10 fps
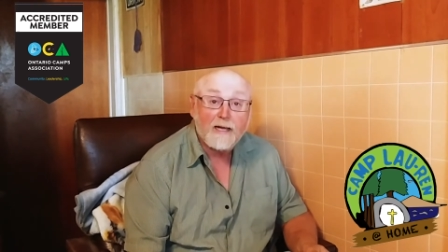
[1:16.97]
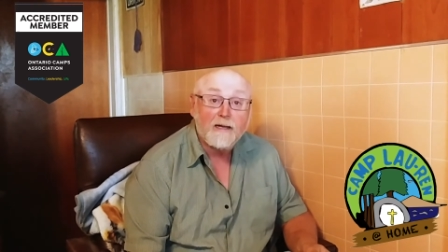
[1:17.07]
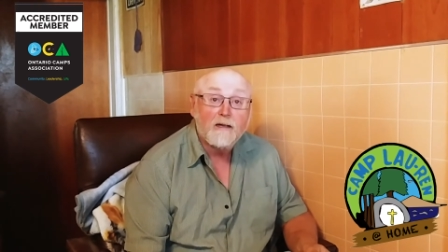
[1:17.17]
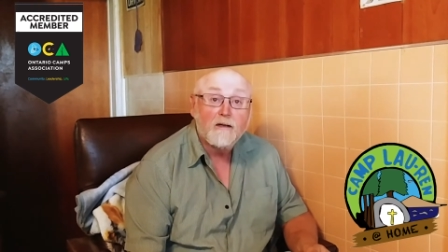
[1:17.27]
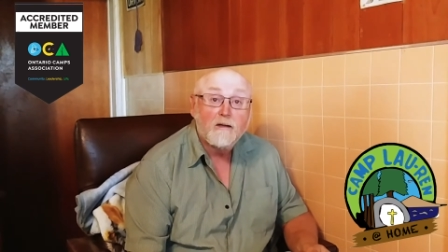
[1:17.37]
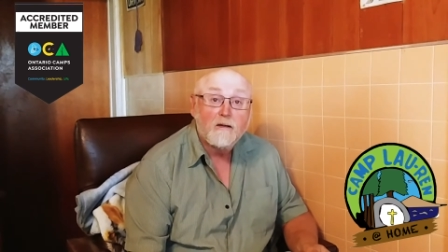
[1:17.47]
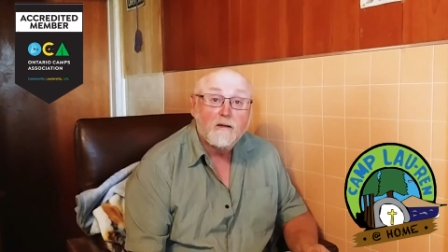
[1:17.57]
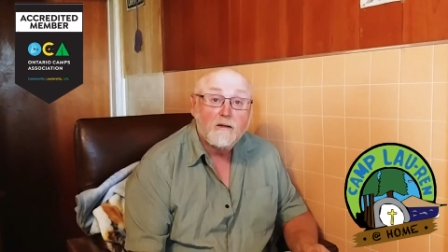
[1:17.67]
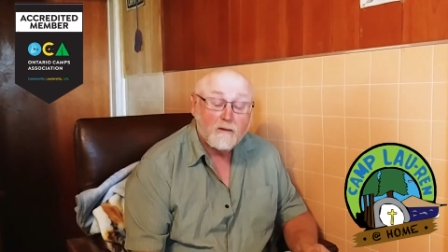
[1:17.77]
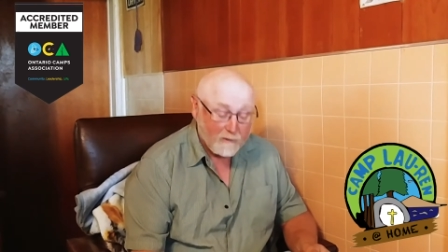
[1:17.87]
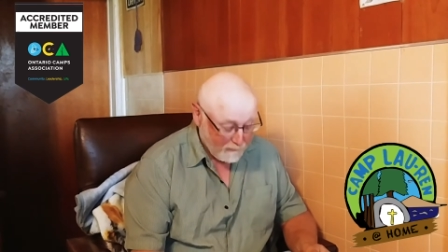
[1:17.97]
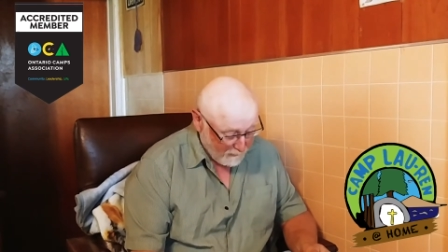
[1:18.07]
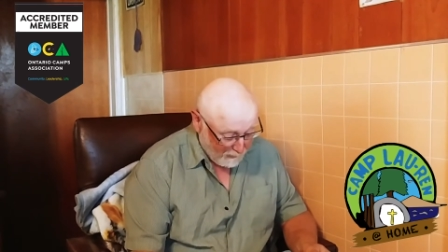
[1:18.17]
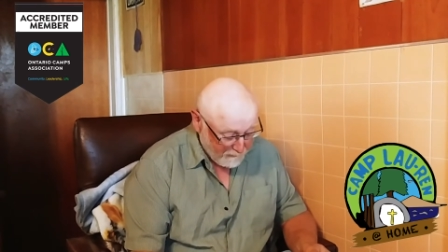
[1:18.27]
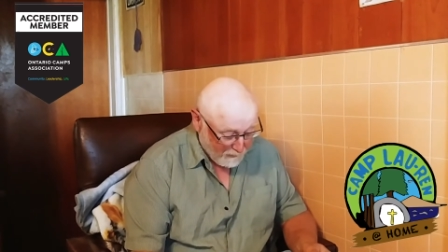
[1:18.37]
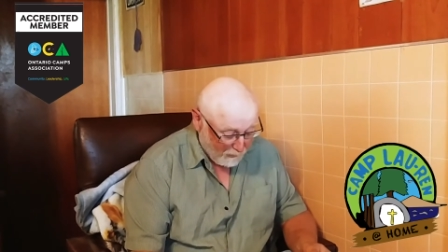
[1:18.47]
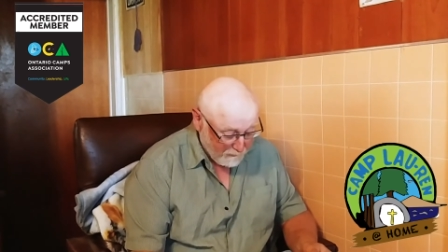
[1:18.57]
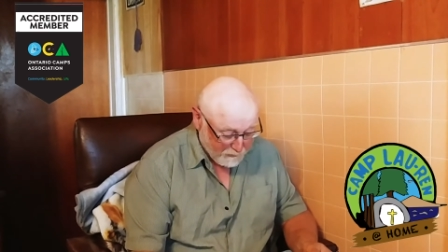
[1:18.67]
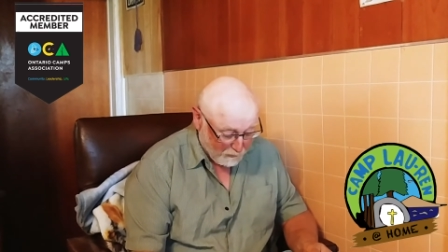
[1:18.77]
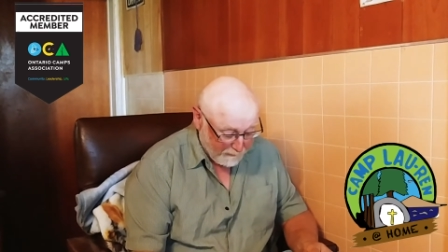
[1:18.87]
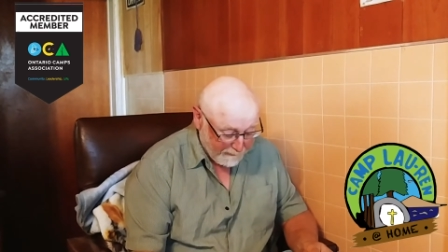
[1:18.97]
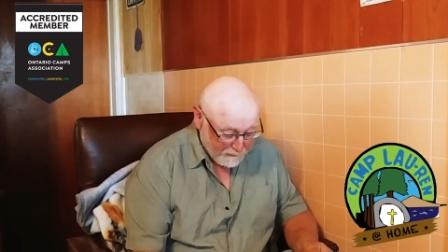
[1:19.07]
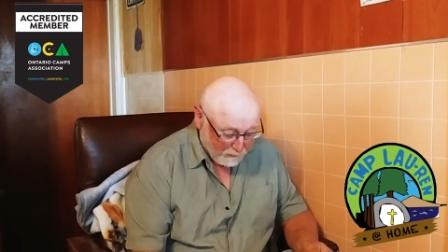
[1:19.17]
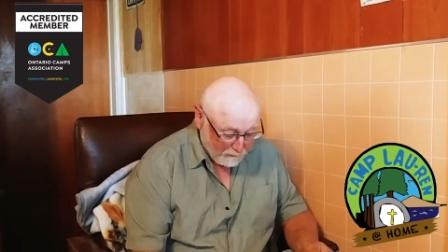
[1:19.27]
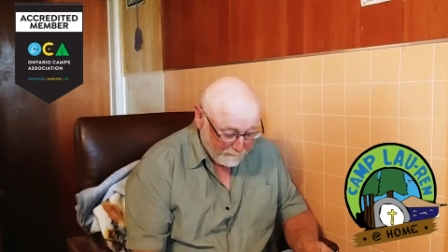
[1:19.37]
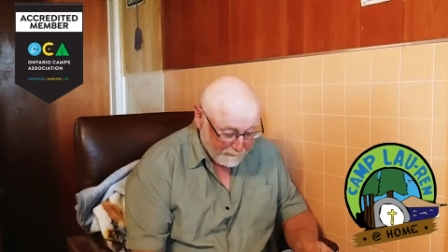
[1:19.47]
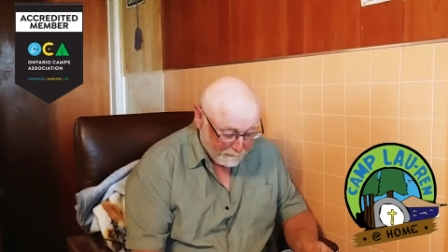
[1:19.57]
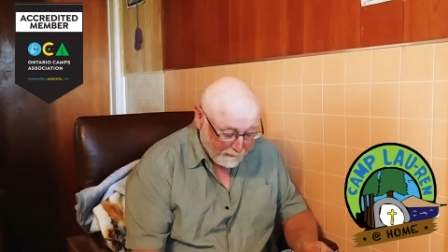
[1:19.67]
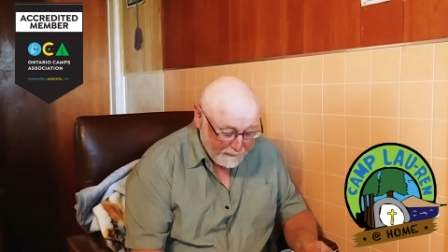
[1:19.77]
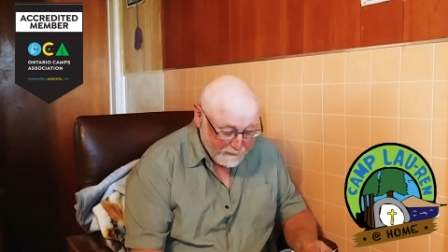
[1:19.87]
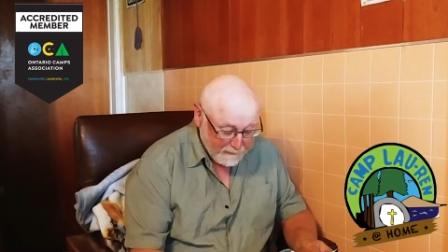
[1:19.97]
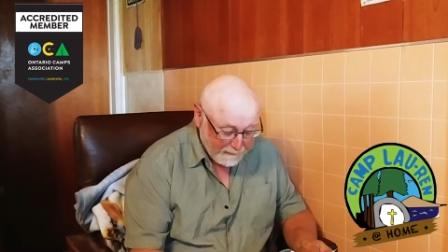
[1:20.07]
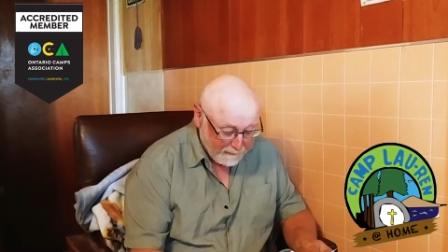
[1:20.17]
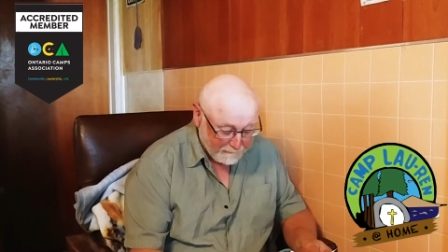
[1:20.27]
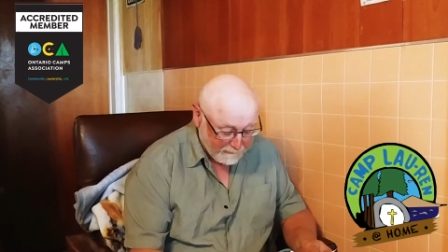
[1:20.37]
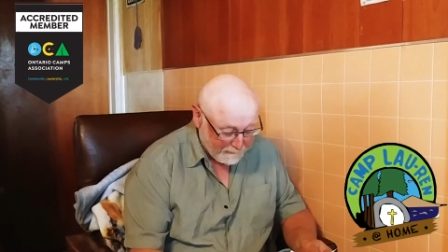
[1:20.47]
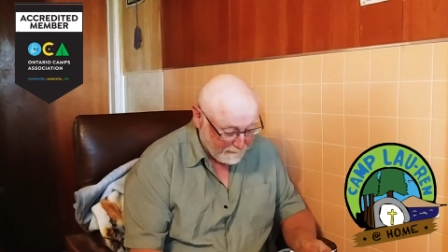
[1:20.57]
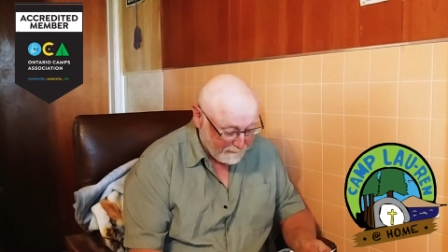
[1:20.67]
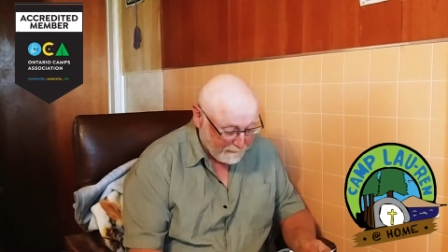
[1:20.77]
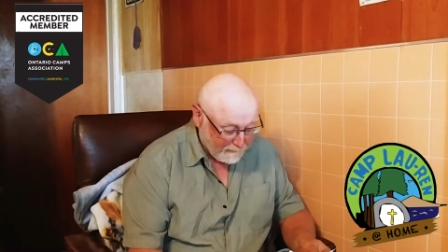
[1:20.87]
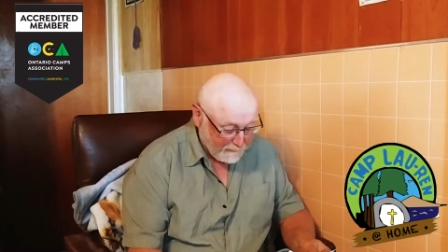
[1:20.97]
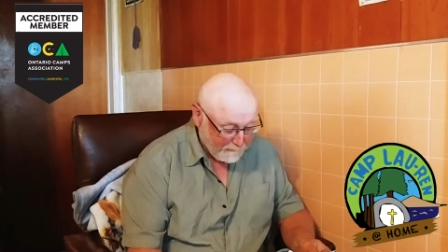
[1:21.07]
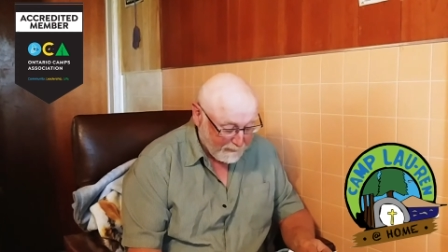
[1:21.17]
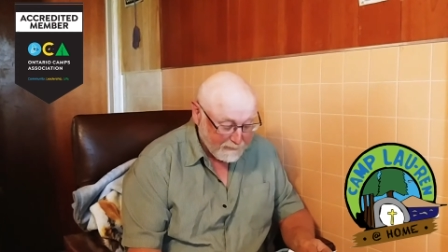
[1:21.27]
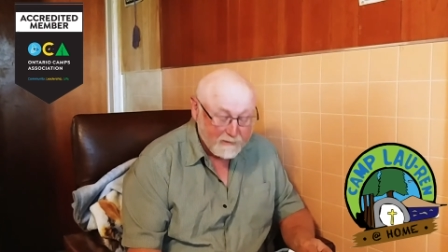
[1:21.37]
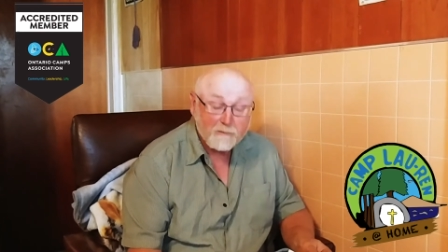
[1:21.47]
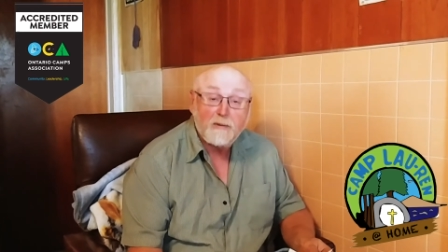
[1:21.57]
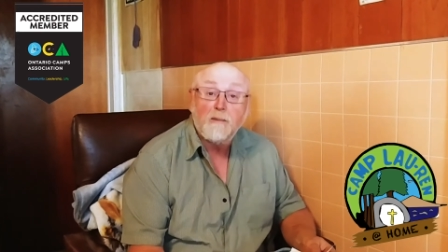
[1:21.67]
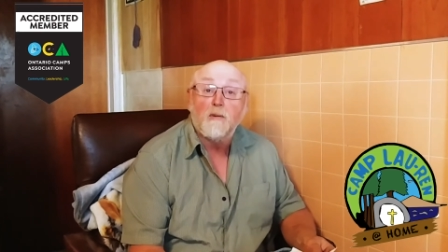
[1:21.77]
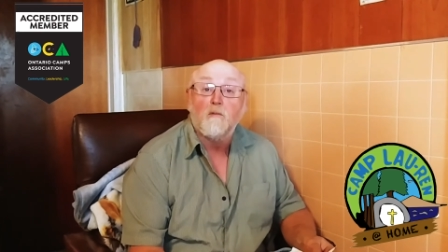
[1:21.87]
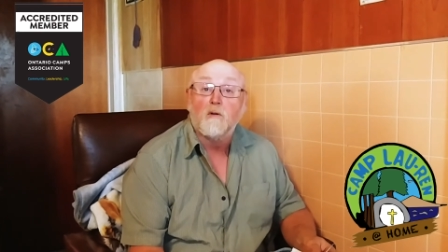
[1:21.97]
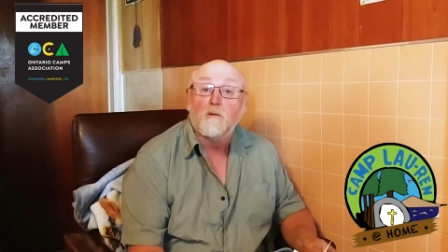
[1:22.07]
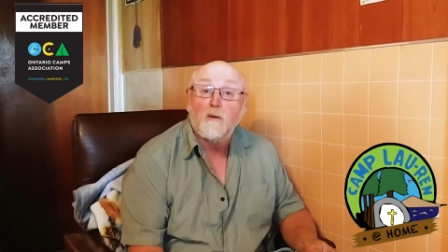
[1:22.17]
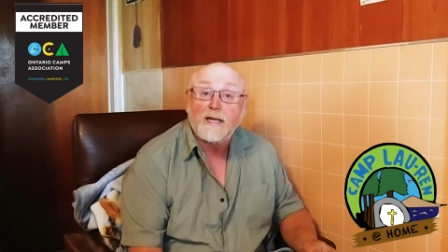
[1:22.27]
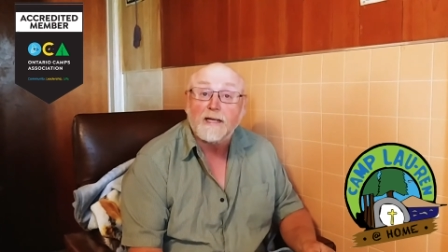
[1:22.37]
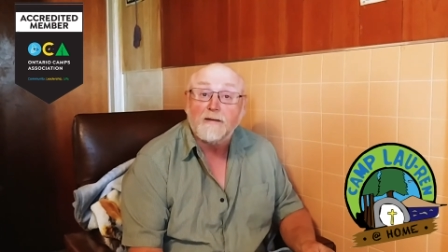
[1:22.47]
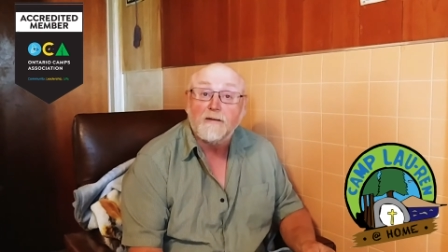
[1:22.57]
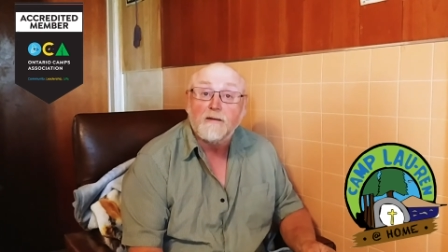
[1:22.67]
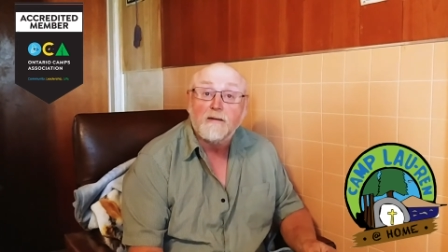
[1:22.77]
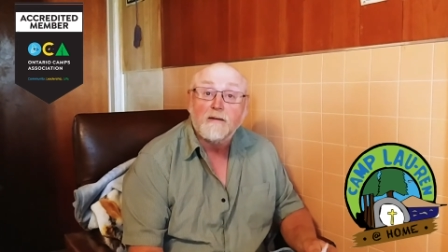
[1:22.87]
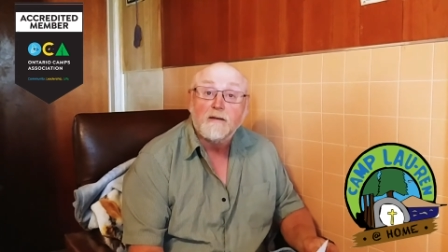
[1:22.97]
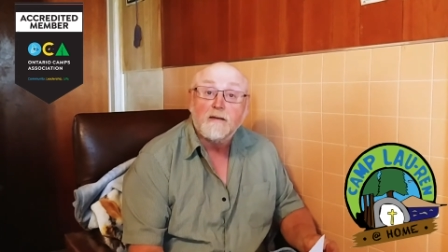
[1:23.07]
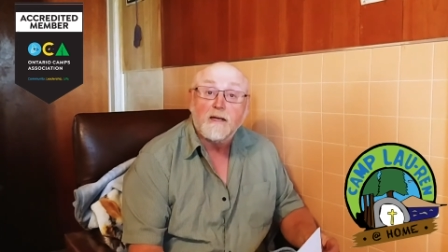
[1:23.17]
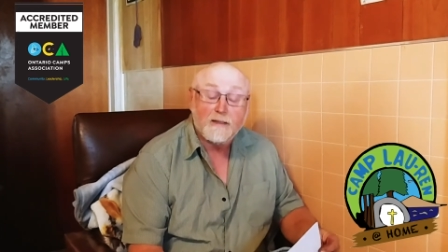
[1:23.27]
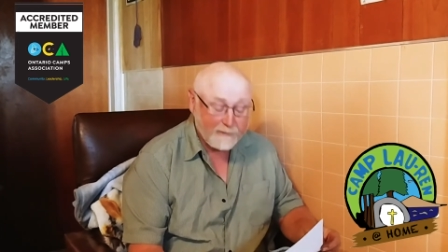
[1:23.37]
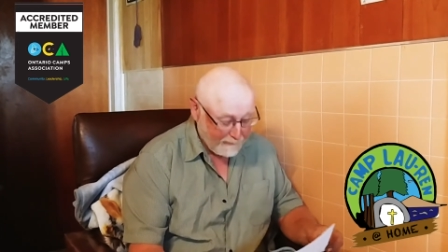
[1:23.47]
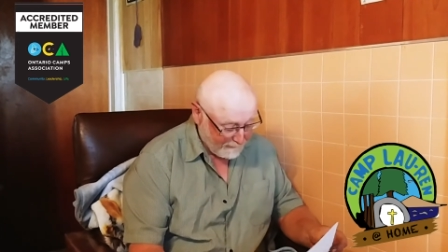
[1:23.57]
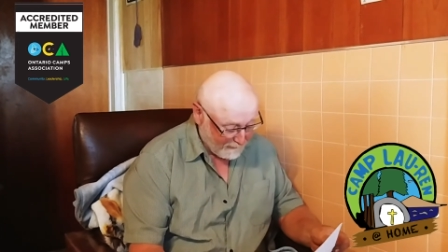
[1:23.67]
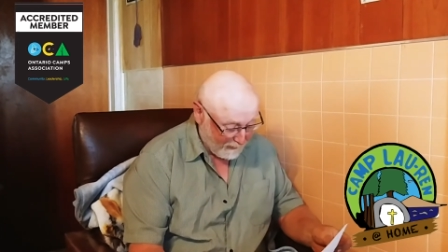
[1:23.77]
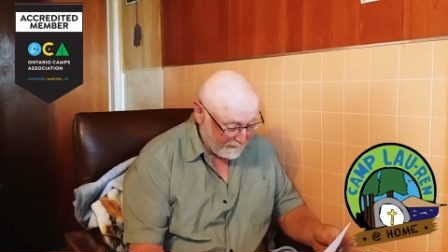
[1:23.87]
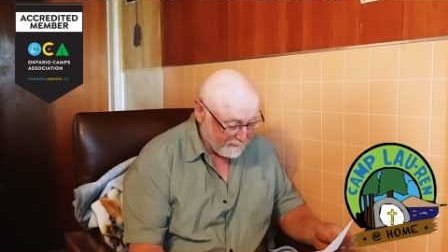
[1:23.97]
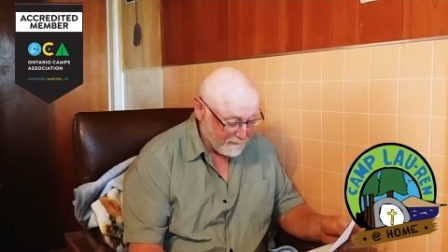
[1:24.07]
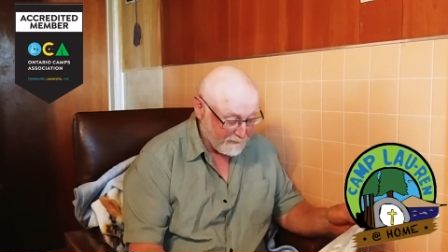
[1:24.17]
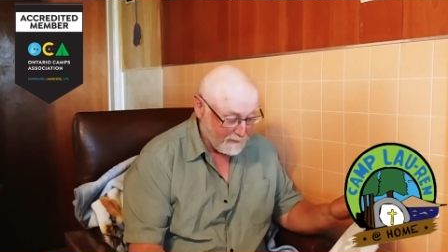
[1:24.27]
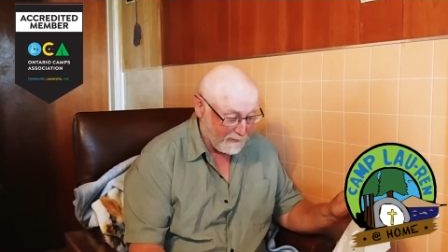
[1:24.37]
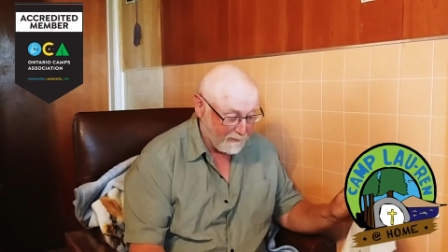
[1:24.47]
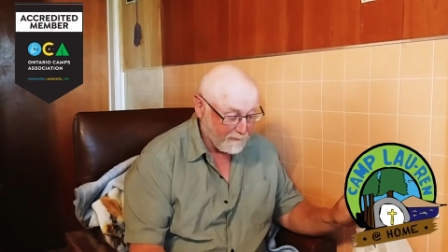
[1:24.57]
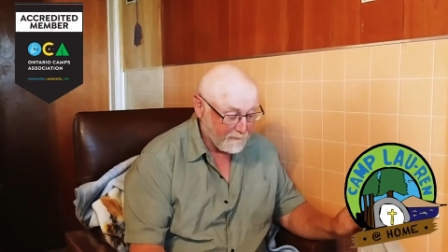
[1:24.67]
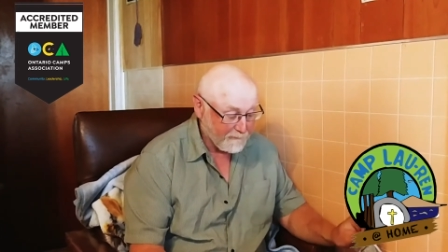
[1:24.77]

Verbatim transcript: day, God called Jonah and told him to preach to Nineveh because the people were wicked and needed guidance there.